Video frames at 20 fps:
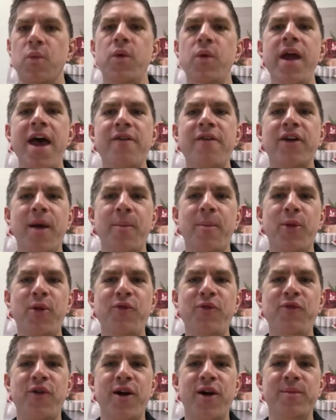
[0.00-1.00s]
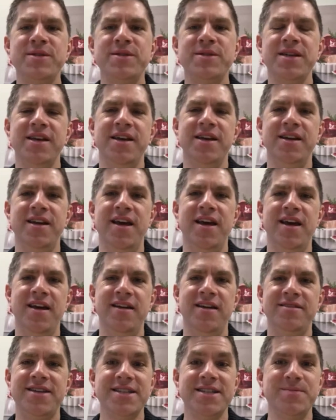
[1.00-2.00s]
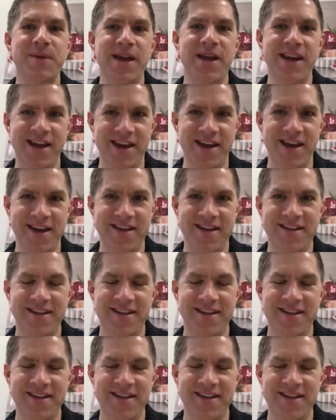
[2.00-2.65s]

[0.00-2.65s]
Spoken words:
We have a couple of farms in Tasmania.